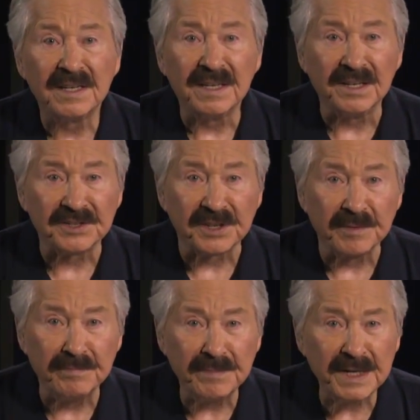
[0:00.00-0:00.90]
is a
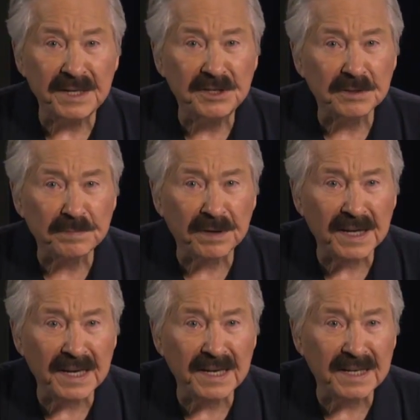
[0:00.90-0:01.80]
major
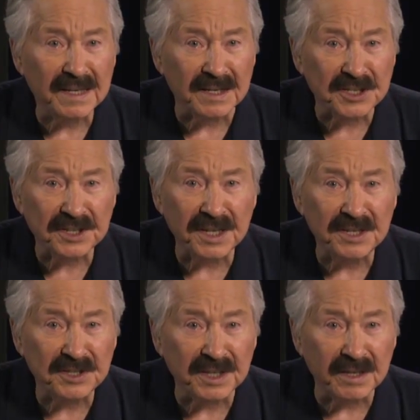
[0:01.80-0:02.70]
planning and
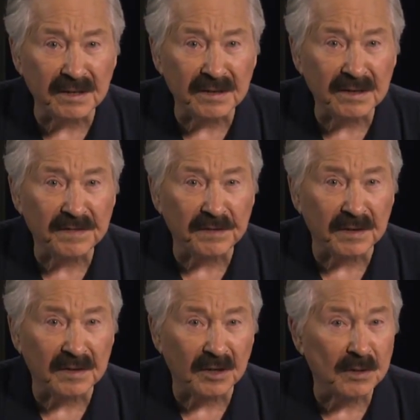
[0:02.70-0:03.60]
staging area for
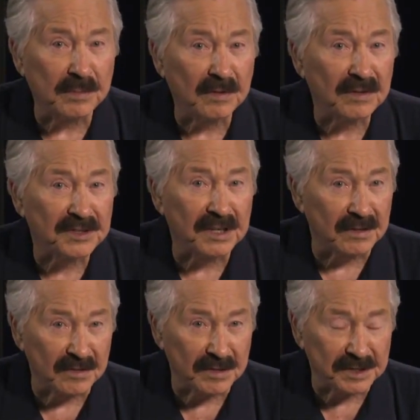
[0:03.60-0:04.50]
global
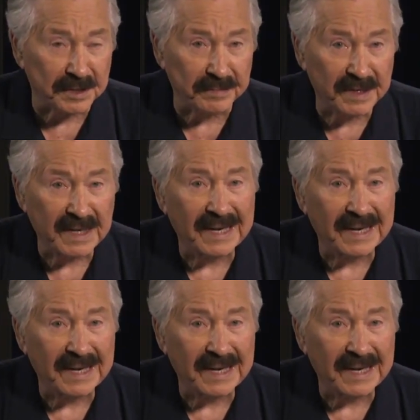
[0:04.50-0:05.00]
terrorism,